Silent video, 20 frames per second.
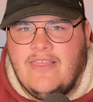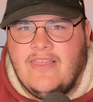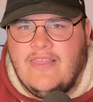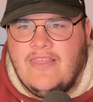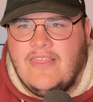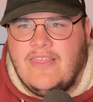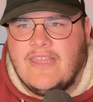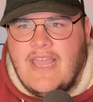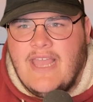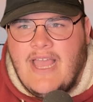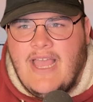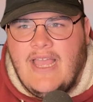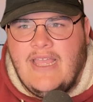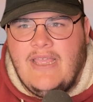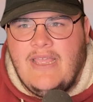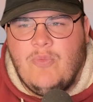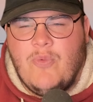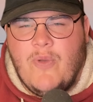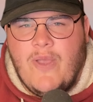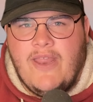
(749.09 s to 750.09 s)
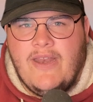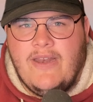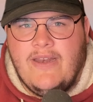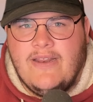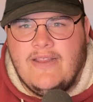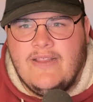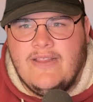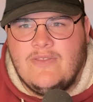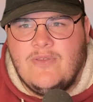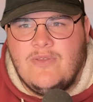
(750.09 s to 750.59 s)
The guy went
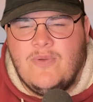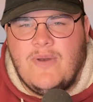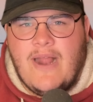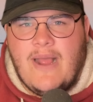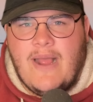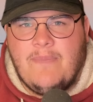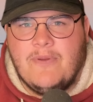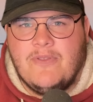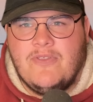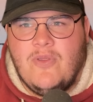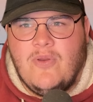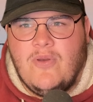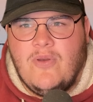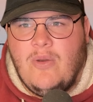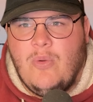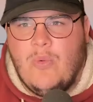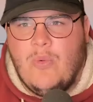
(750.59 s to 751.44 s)
to an opportunity